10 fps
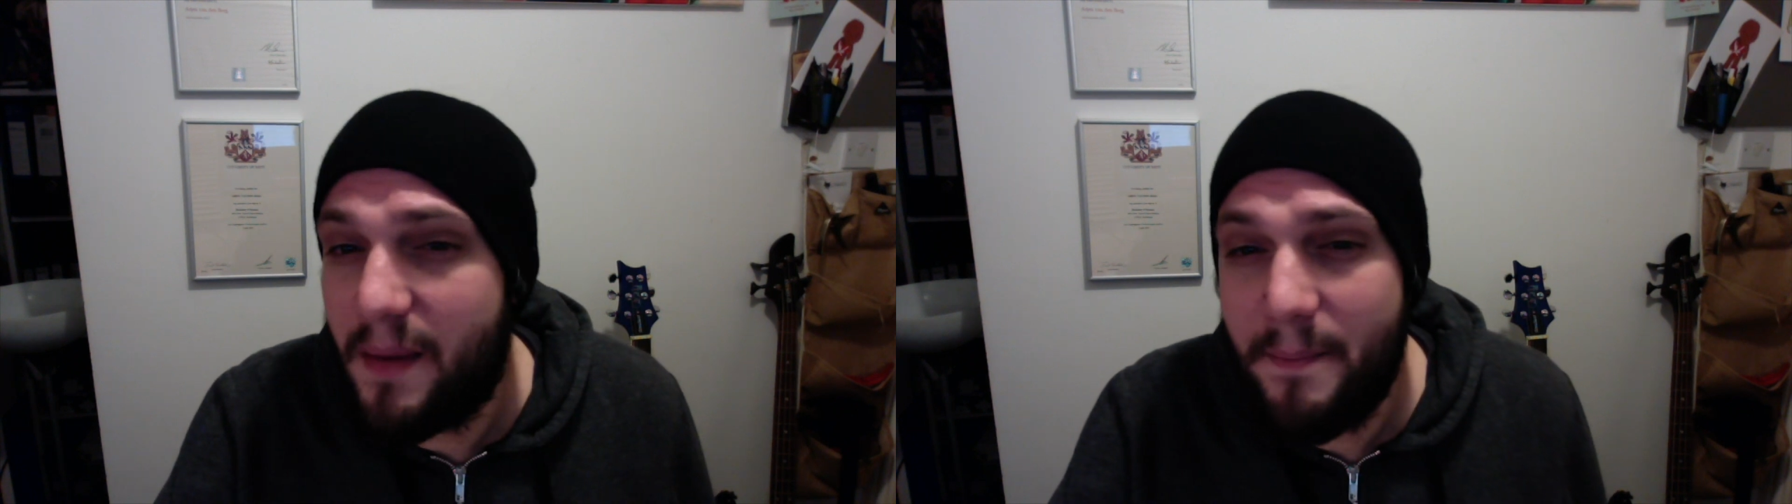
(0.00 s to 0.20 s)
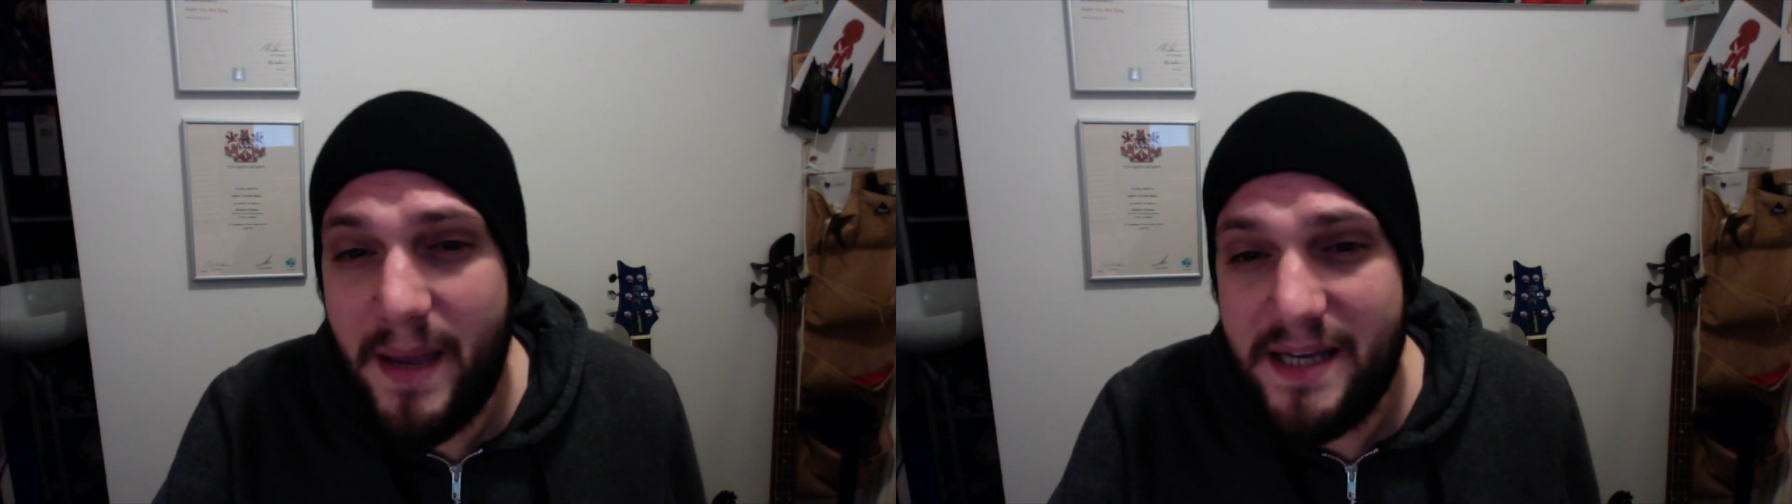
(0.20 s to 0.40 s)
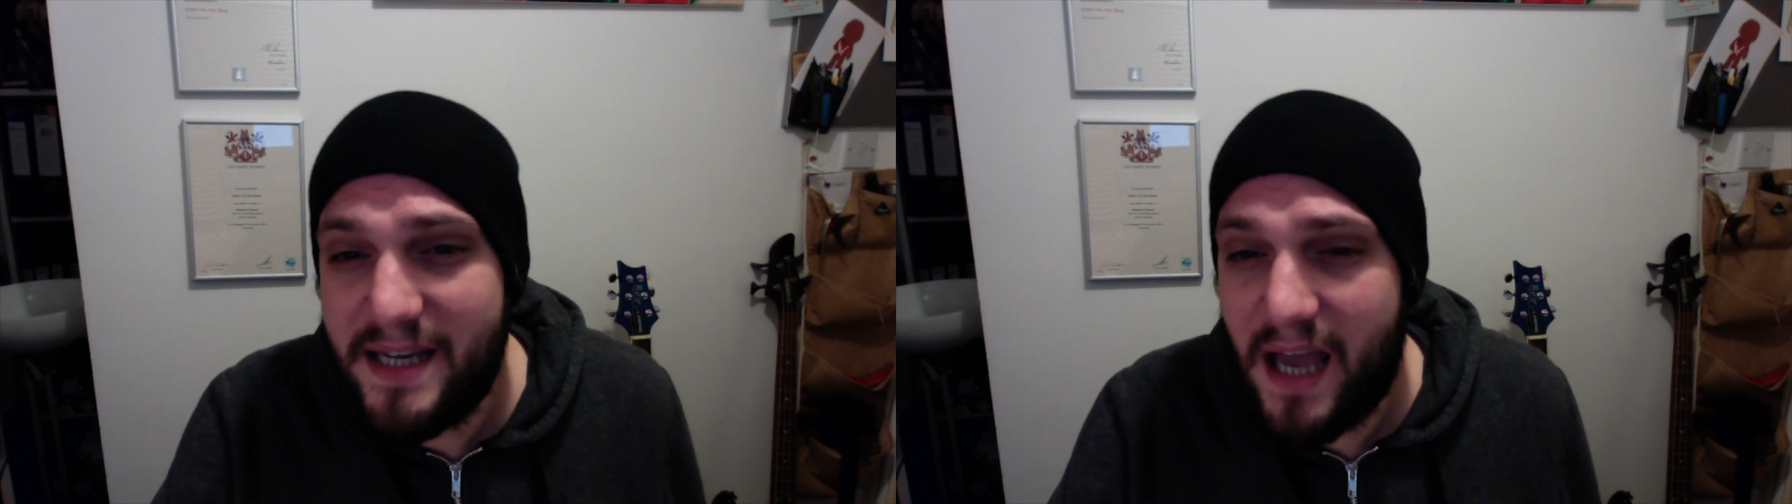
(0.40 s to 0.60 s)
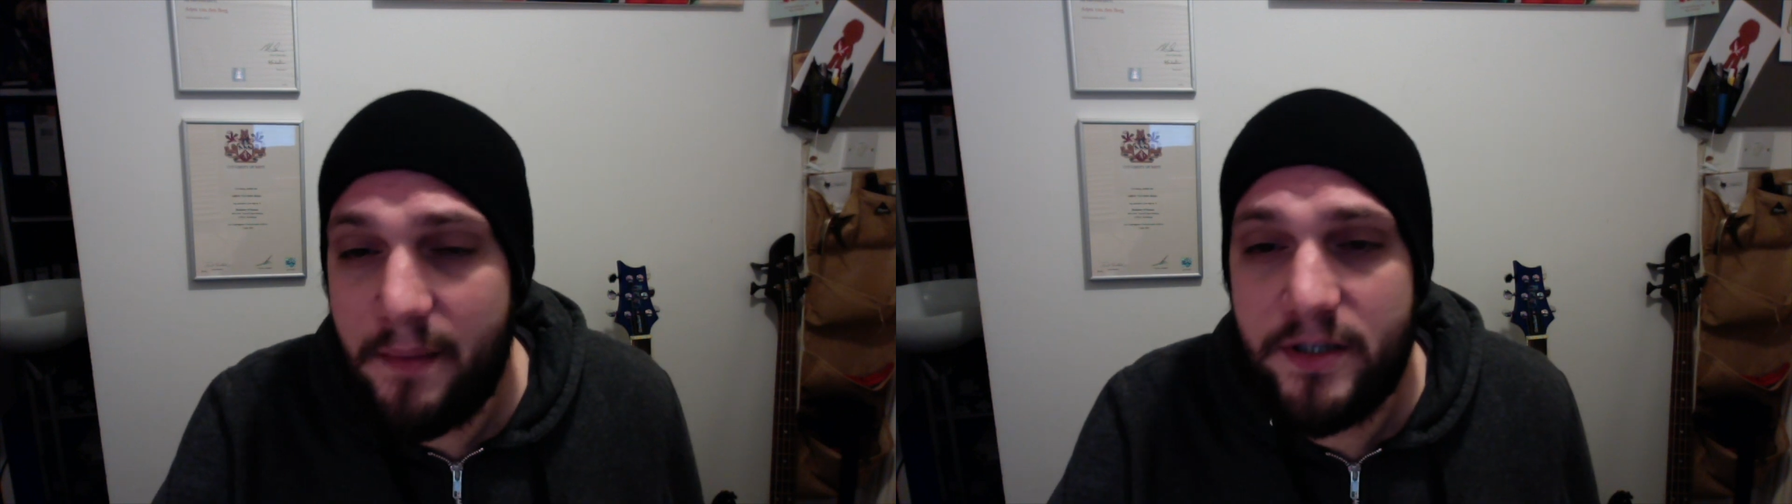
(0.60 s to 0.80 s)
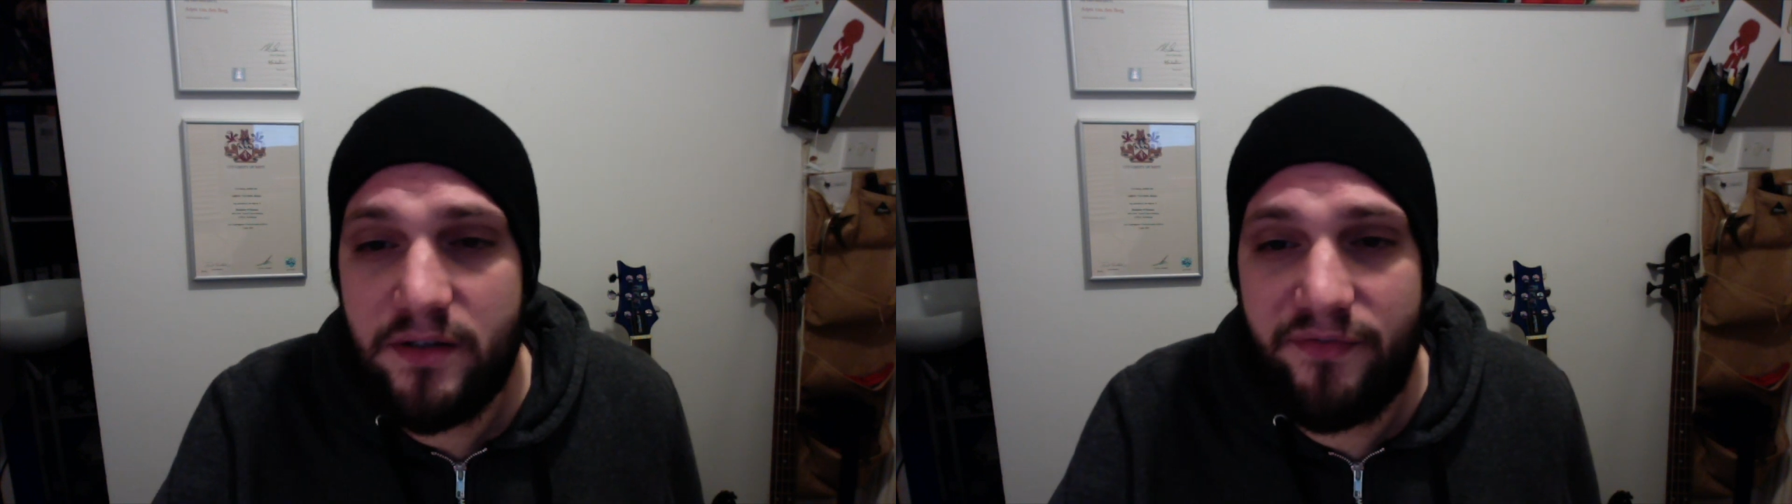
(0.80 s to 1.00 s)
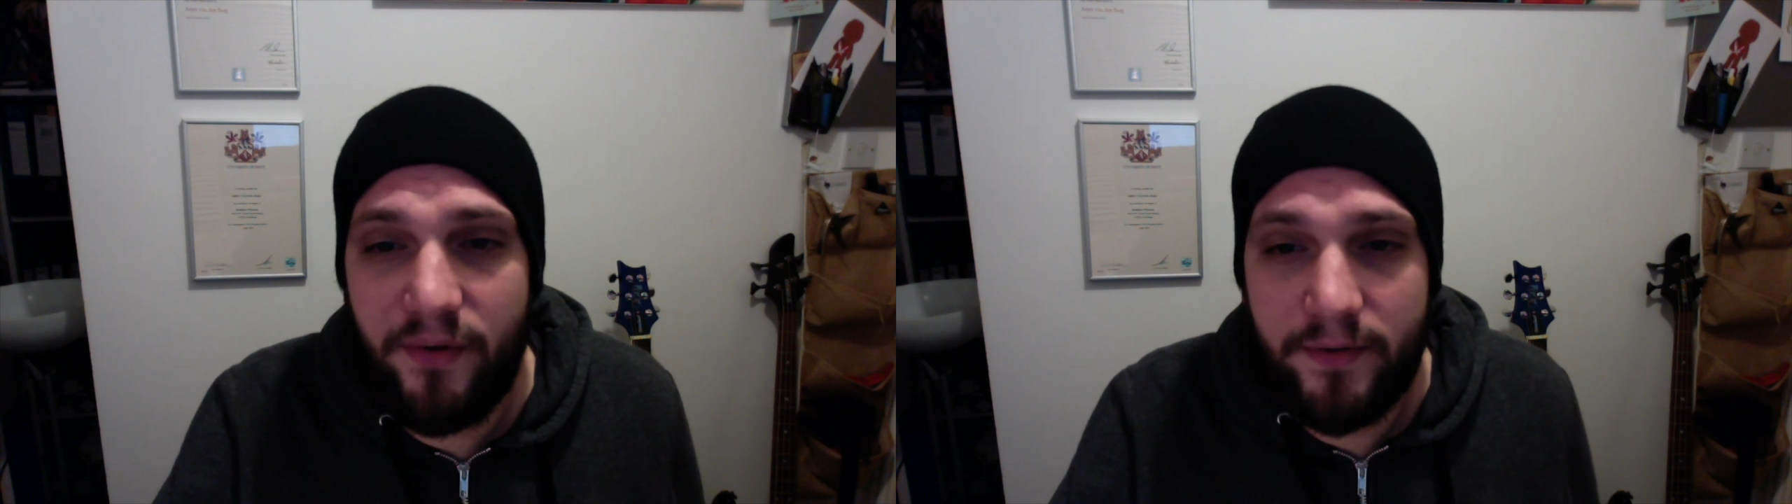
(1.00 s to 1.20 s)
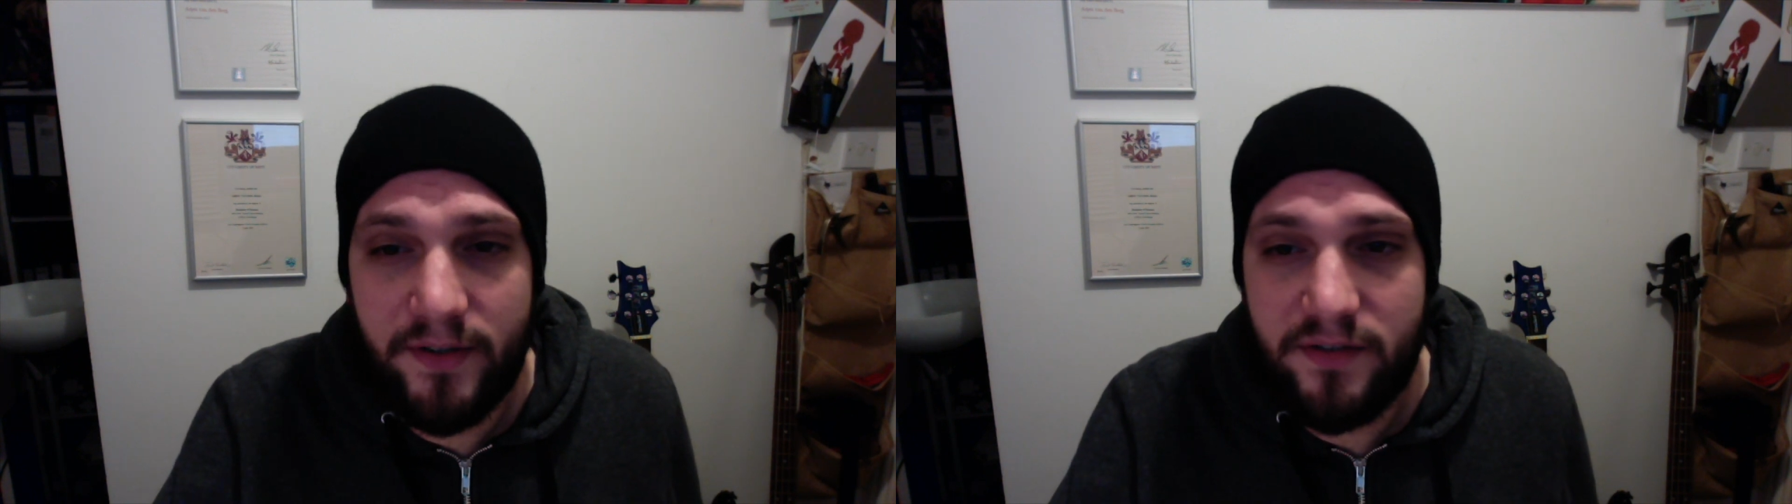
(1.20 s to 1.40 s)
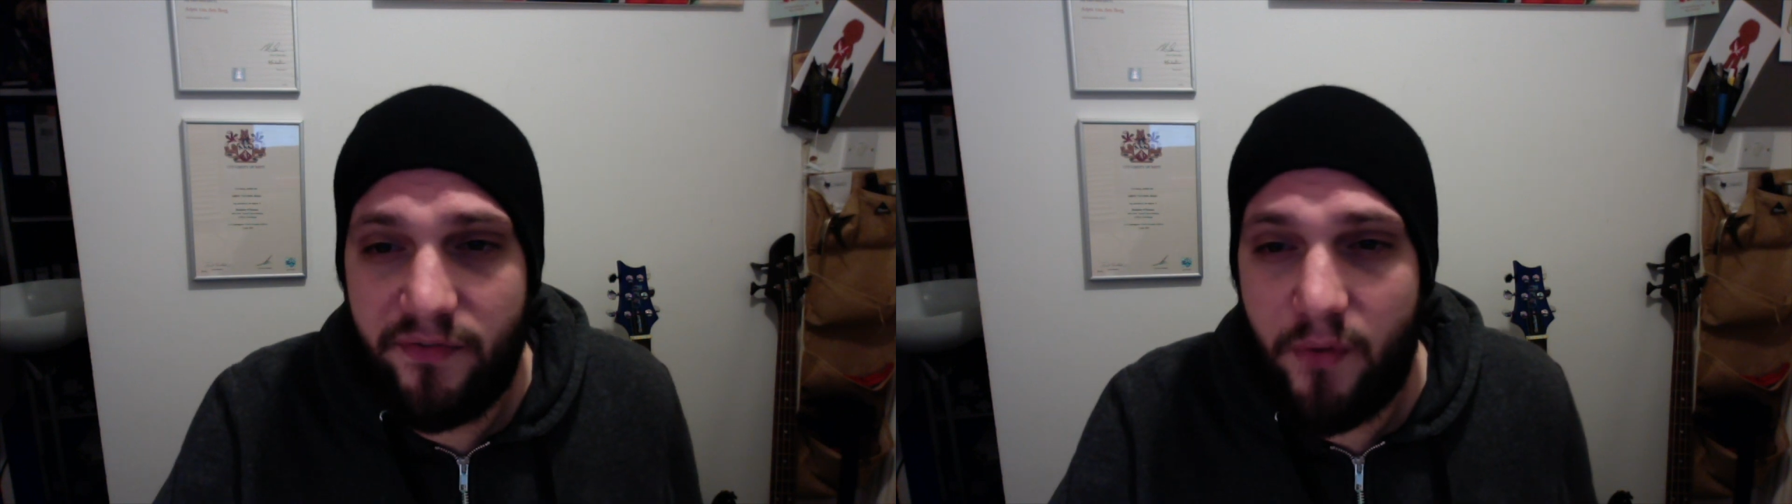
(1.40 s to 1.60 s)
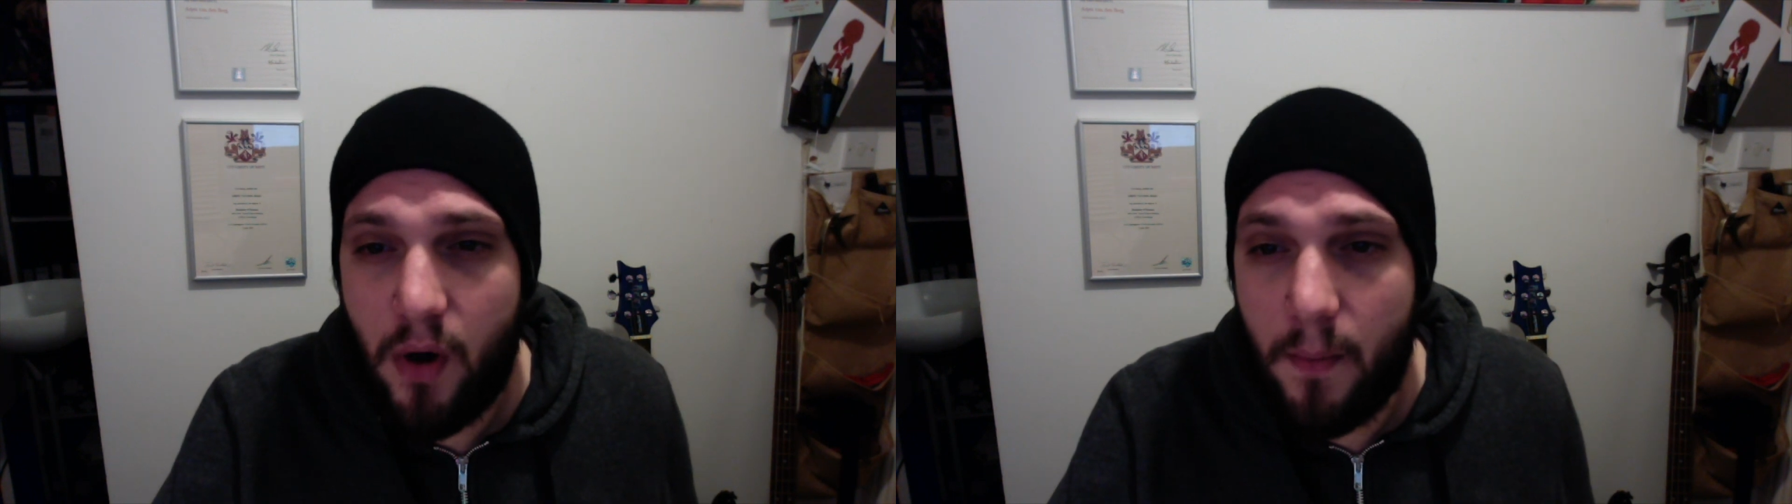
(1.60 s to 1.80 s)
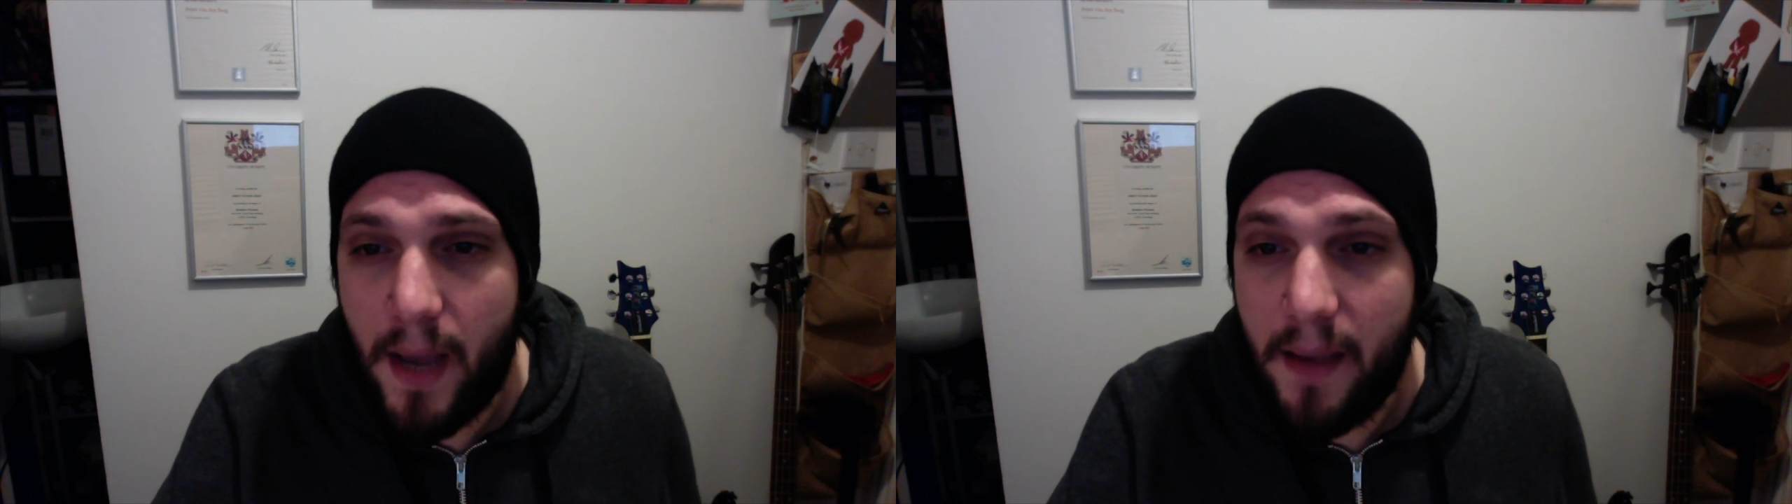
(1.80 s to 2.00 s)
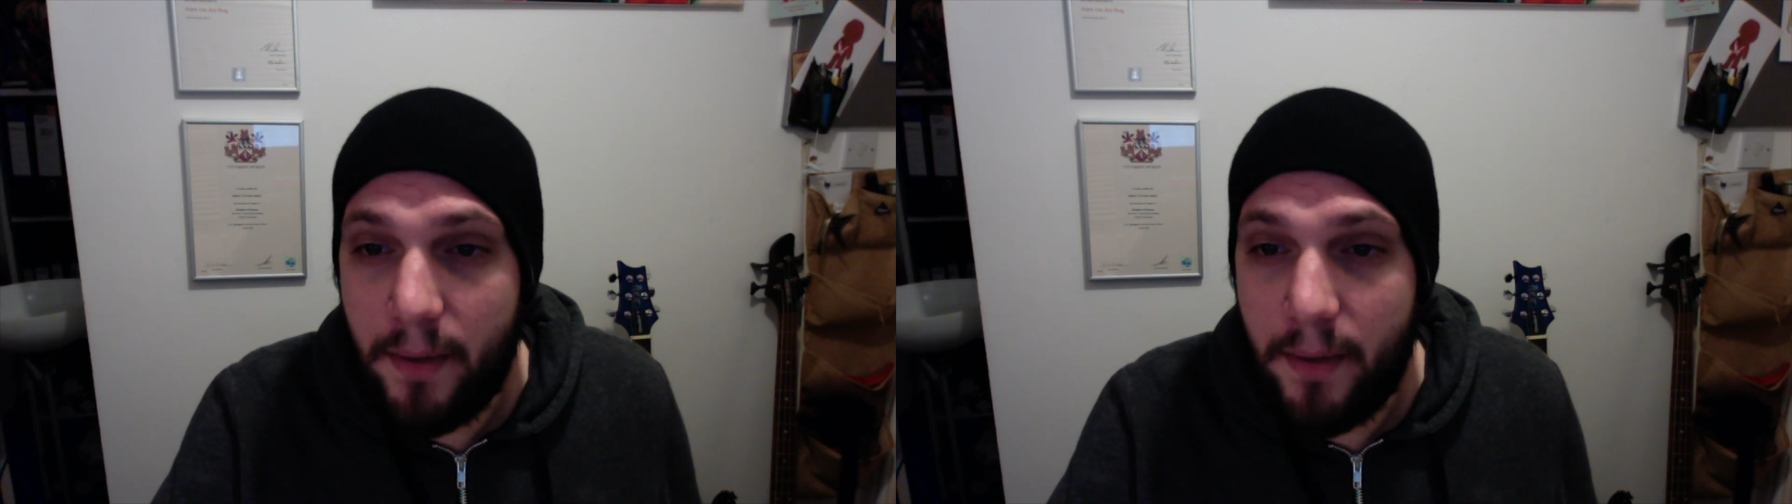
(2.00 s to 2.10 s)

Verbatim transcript: amazing amateur footage from a